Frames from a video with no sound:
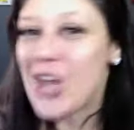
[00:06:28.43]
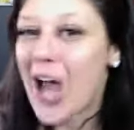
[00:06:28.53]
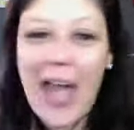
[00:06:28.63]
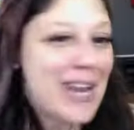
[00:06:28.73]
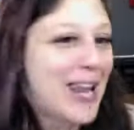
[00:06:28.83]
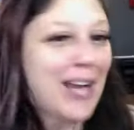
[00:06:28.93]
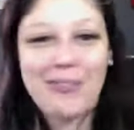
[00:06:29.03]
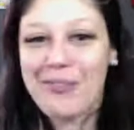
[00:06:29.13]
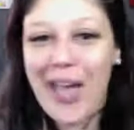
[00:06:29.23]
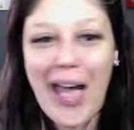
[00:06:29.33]
None
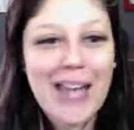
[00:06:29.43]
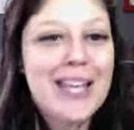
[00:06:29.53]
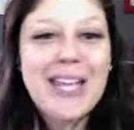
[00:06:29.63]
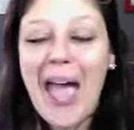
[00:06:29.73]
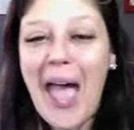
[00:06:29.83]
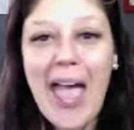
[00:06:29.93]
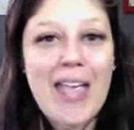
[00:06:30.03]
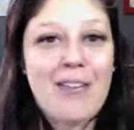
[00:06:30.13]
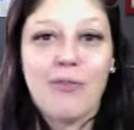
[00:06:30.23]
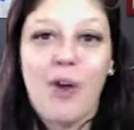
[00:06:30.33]
of that
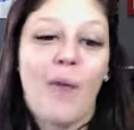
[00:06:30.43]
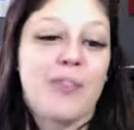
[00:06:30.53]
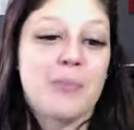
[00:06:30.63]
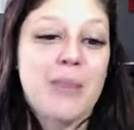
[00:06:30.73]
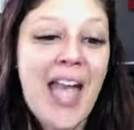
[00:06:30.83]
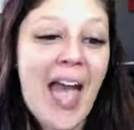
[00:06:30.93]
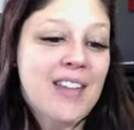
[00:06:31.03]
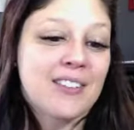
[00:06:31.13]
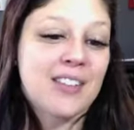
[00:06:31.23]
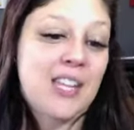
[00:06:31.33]
involves me
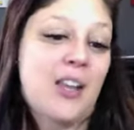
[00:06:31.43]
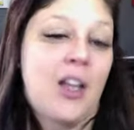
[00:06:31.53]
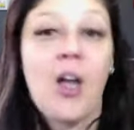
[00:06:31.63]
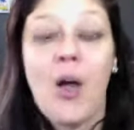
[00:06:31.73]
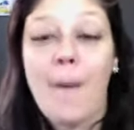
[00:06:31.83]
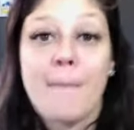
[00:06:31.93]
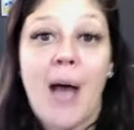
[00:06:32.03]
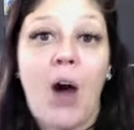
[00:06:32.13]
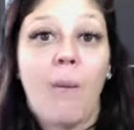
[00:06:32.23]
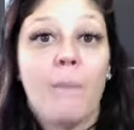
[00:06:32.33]
asking
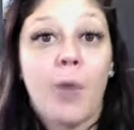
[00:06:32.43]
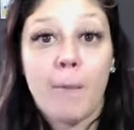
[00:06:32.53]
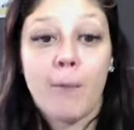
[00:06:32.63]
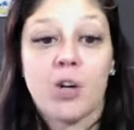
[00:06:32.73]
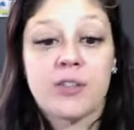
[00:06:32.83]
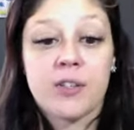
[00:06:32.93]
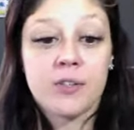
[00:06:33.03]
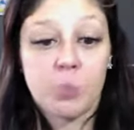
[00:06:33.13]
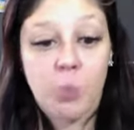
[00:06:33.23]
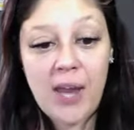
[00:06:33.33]
about a
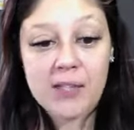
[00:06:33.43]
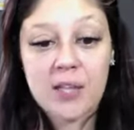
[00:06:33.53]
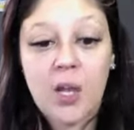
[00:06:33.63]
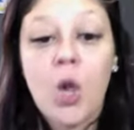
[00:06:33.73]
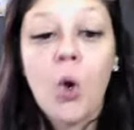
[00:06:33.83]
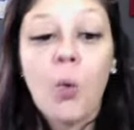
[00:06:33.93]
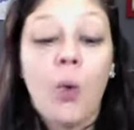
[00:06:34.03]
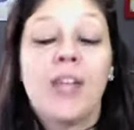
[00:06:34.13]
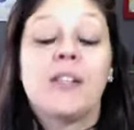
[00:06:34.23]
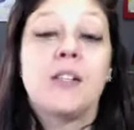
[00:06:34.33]
person's weight.
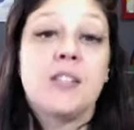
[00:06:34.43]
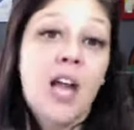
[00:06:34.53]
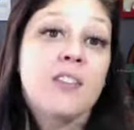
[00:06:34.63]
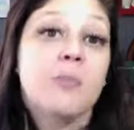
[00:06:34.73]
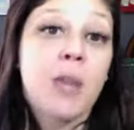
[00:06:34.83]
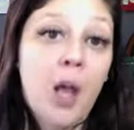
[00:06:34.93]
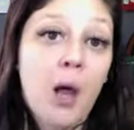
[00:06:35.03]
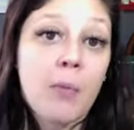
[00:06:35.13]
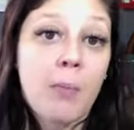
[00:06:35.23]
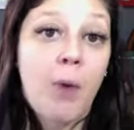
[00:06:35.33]
Weight does
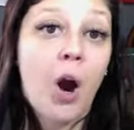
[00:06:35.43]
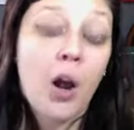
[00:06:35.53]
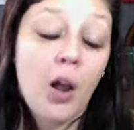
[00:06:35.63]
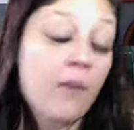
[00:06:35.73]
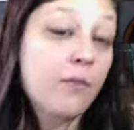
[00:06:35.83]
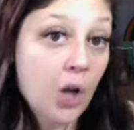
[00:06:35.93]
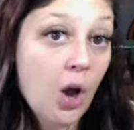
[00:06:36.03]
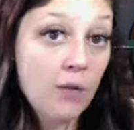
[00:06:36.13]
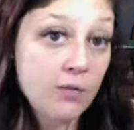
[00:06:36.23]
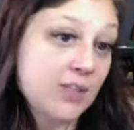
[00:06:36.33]
become a part of the
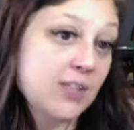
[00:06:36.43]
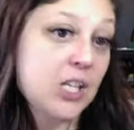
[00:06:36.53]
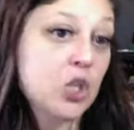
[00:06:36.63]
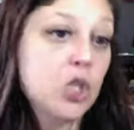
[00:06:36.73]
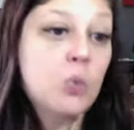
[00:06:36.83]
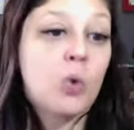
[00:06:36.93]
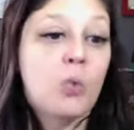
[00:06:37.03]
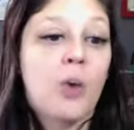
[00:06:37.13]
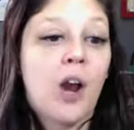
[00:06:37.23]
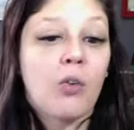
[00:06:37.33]
conversation when
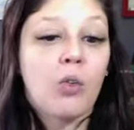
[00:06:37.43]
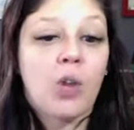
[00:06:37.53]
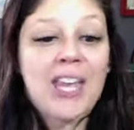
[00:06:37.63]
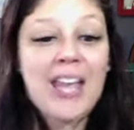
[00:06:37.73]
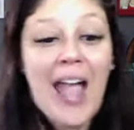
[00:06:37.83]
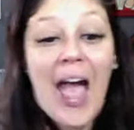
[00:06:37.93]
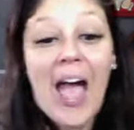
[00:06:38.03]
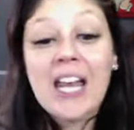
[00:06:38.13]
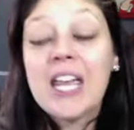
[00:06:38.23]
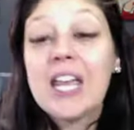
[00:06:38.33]
we are looking at
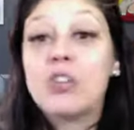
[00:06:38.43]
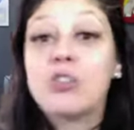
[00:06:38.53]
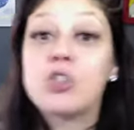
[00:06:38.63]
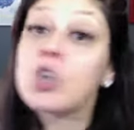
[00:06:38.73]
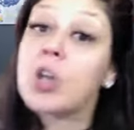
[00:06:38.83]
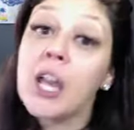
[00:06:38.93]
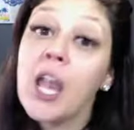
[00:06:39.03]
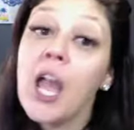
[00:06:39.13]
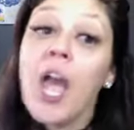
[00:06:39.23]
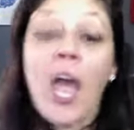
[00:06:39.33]
history
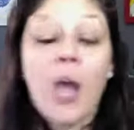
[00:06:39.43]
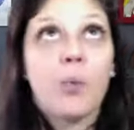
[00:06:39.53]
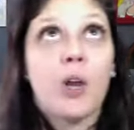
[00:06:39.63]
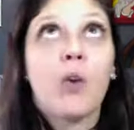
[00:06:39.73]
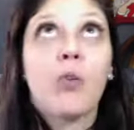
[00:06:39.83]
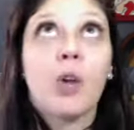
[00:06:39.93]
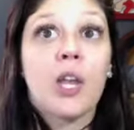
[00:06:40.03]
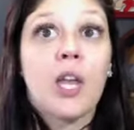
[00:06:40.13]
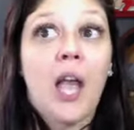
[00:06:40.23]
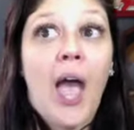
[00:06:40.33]
and we are
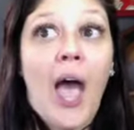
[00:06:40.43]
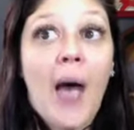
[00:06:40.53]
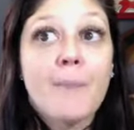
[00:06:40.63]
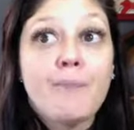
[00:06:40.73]
looking at,